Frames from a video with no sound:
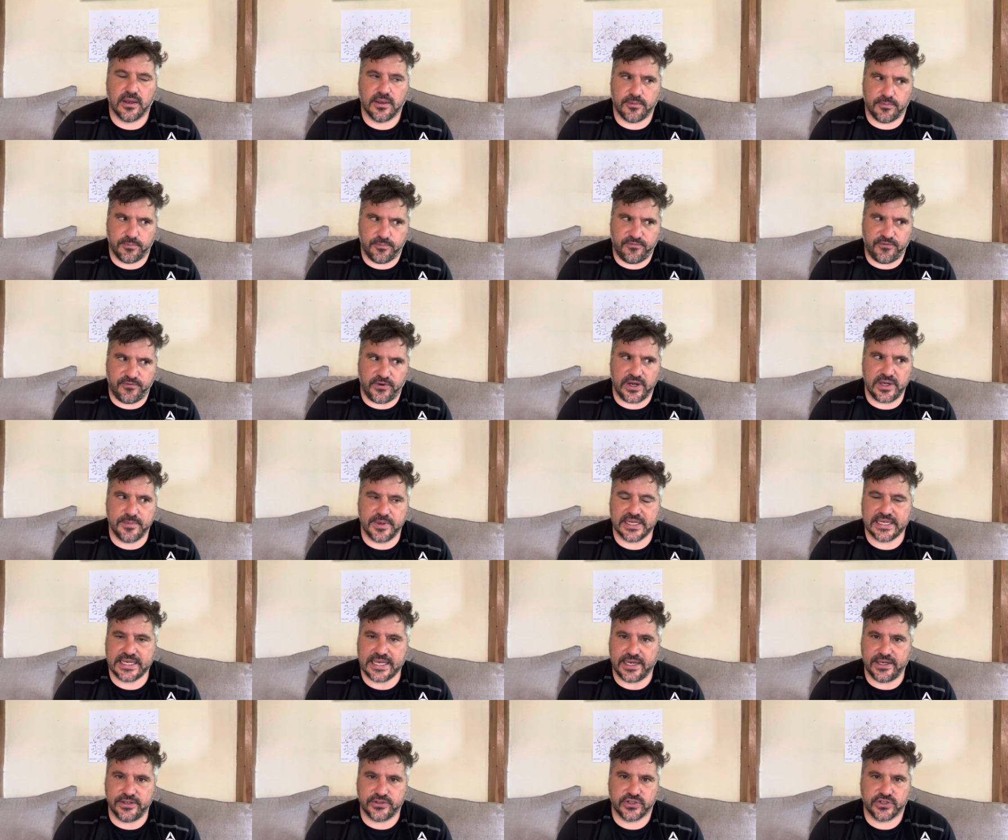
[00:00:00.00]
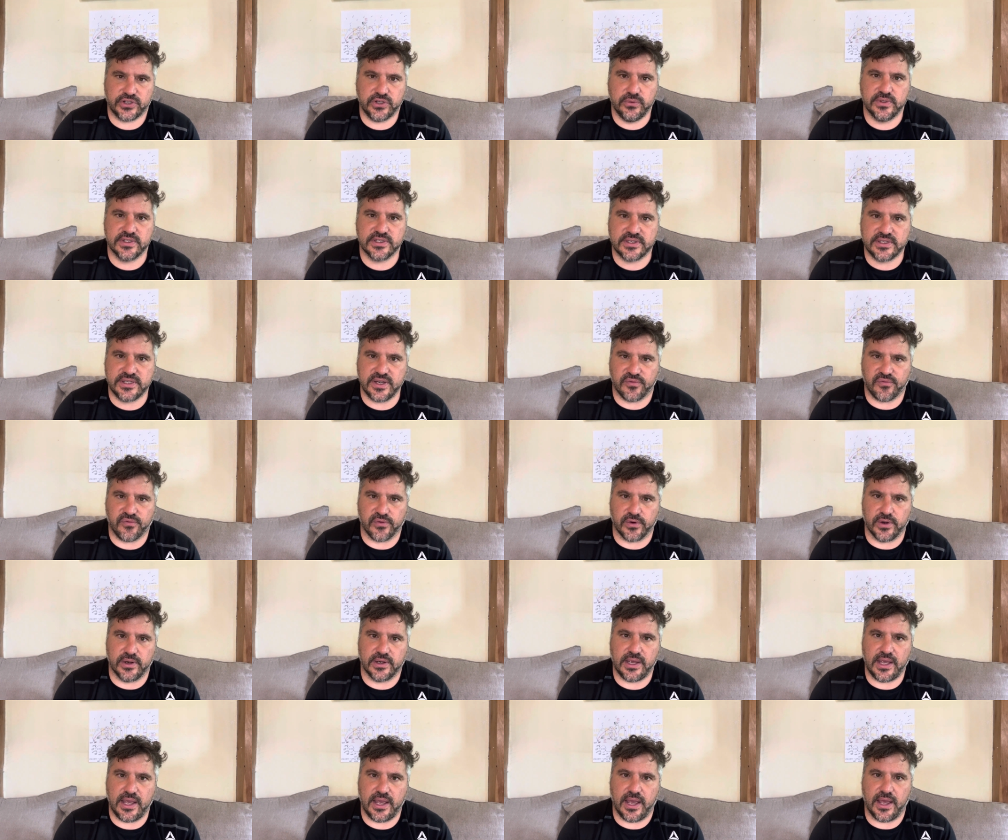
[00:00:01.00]
vitamin K2 is
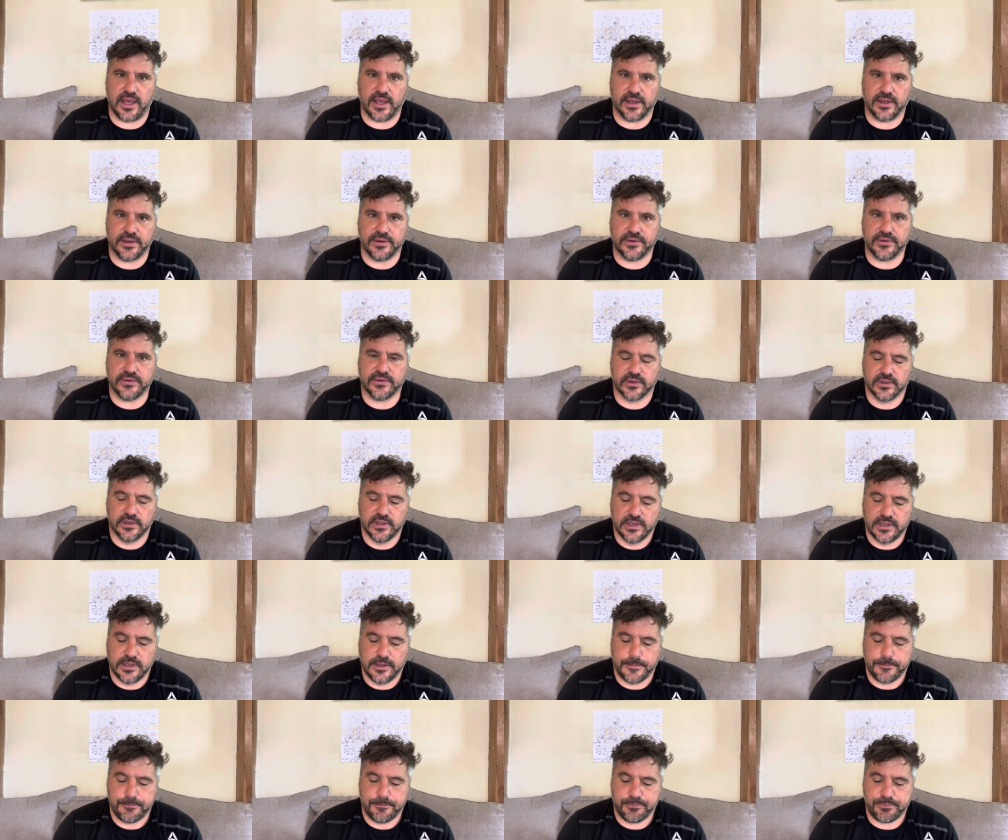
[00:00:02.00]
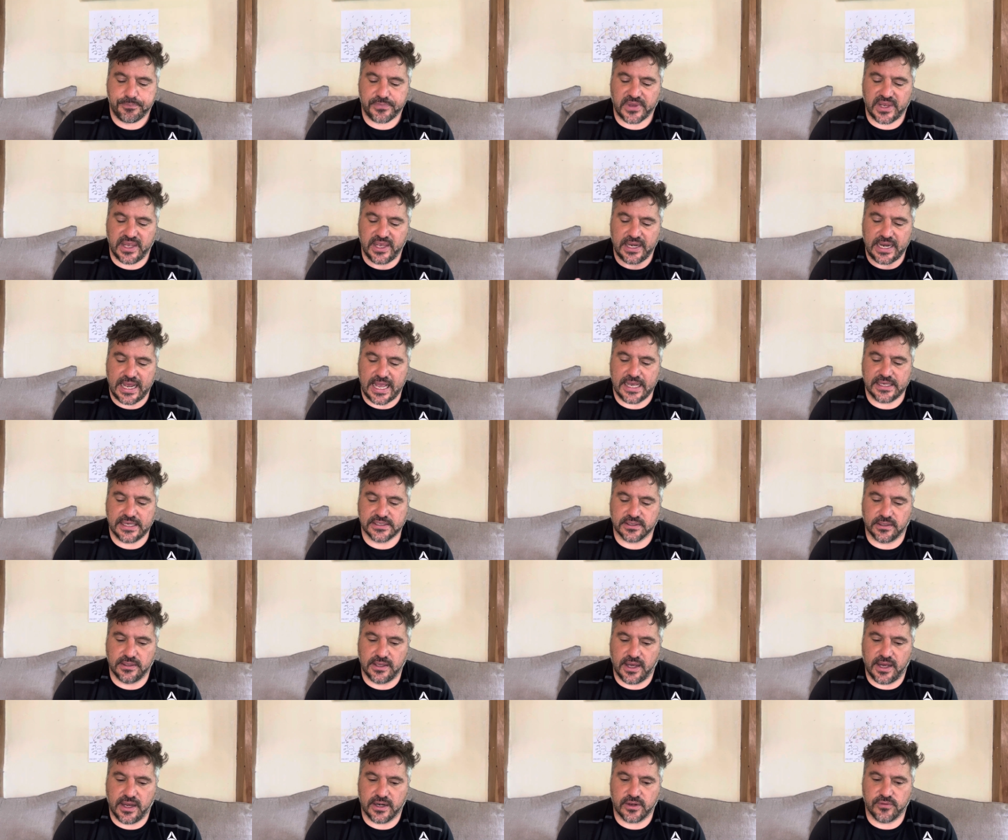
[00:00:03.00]
different and it has a
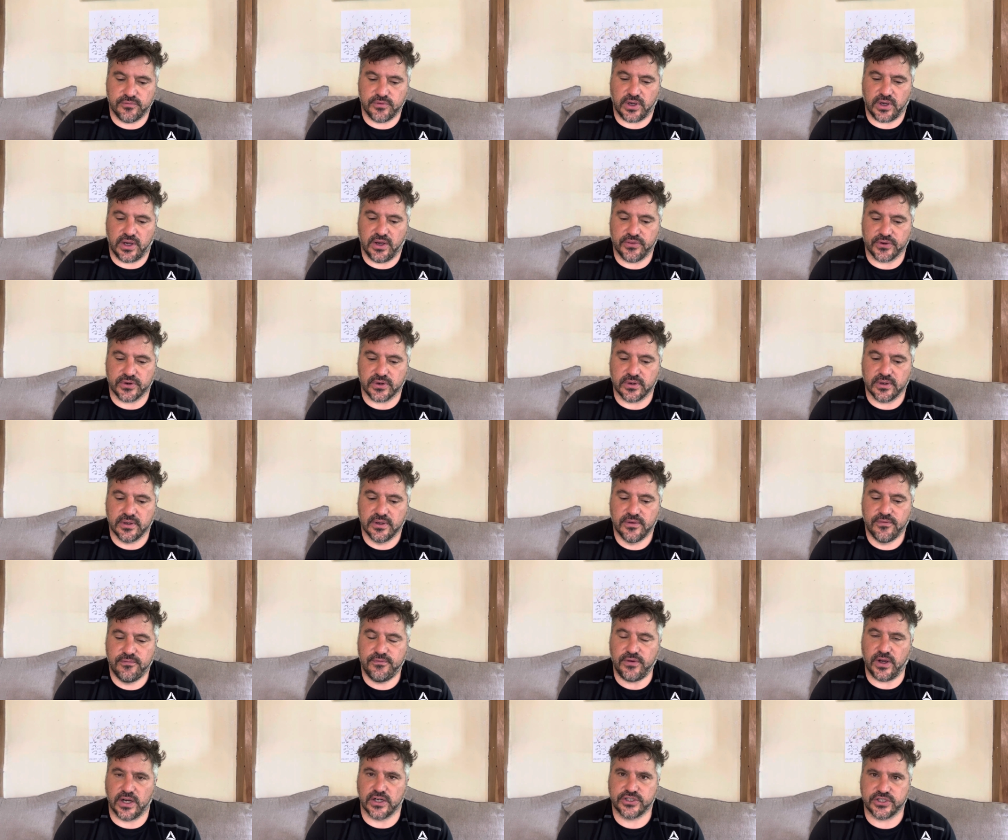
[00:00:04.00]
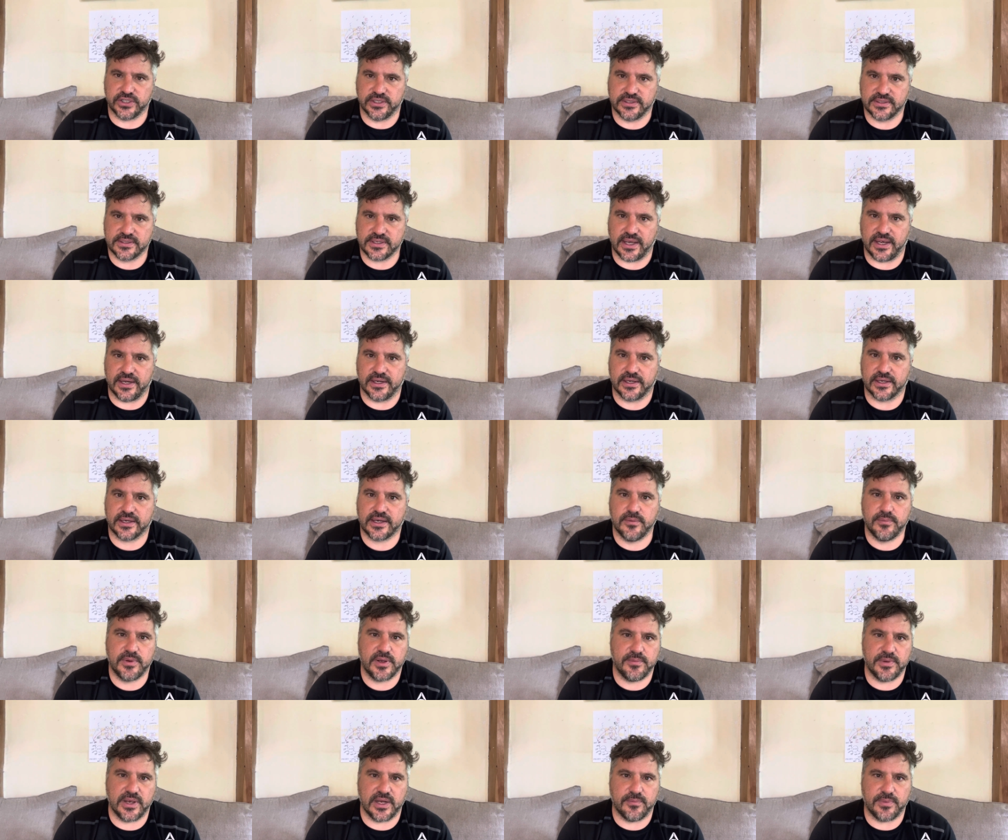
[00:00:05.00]
lot of other functions and it can
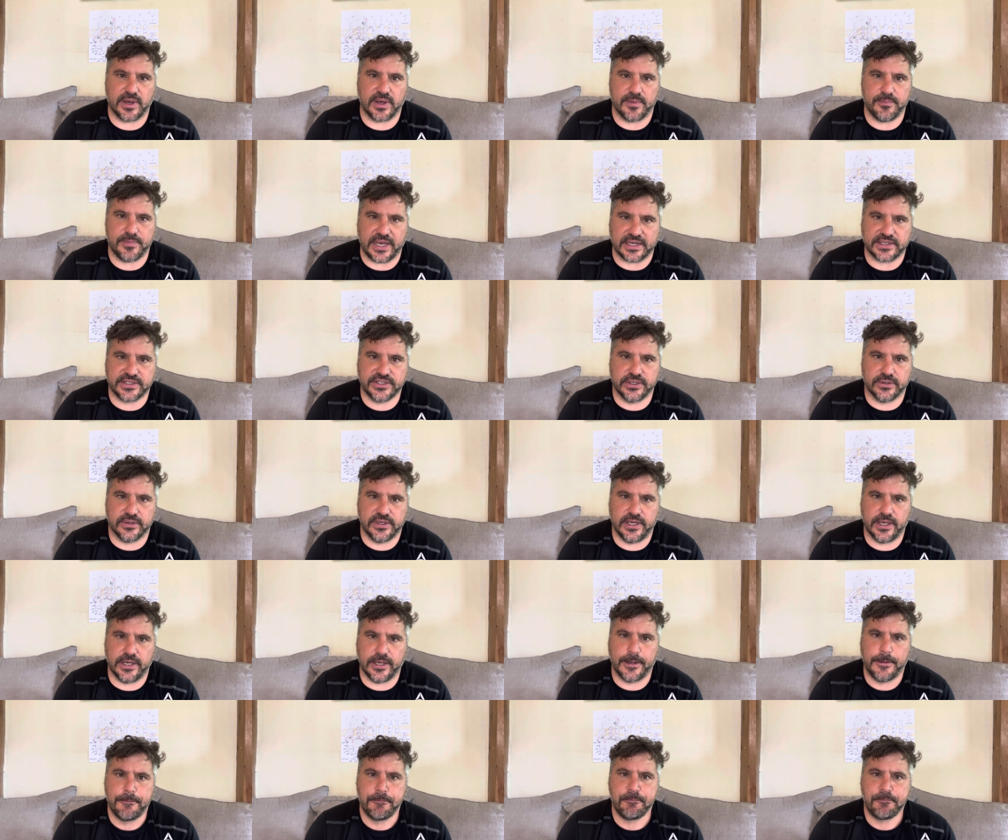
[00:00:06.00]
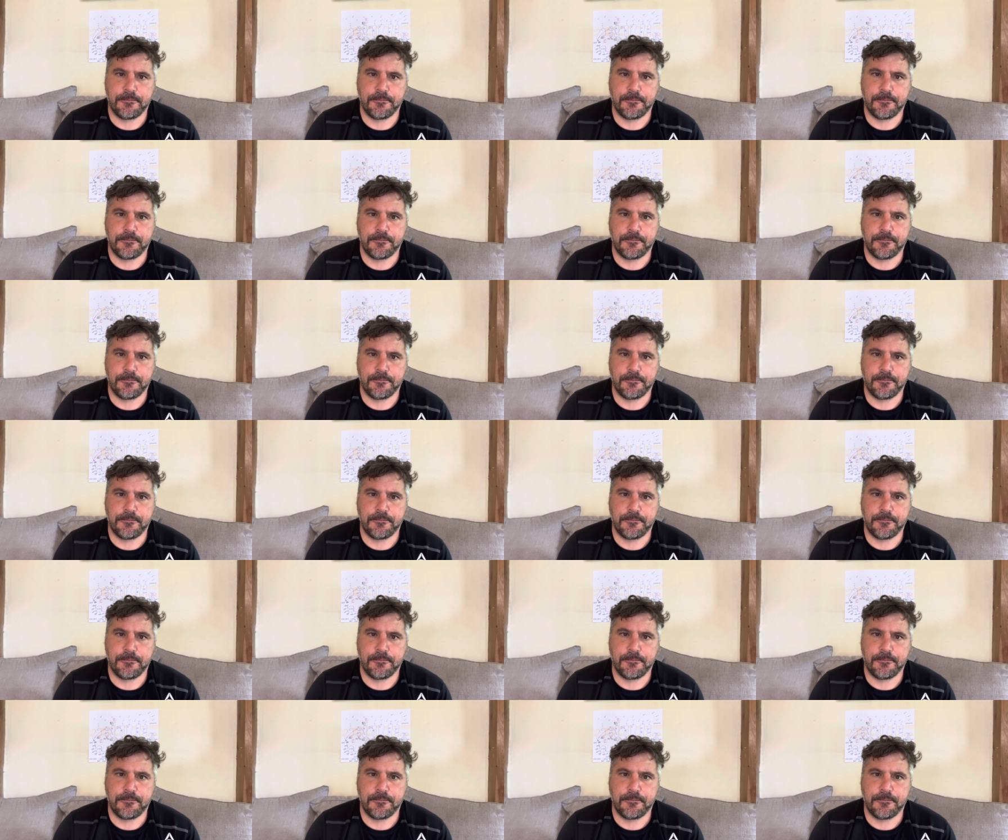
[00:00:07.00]
be made by bacteria.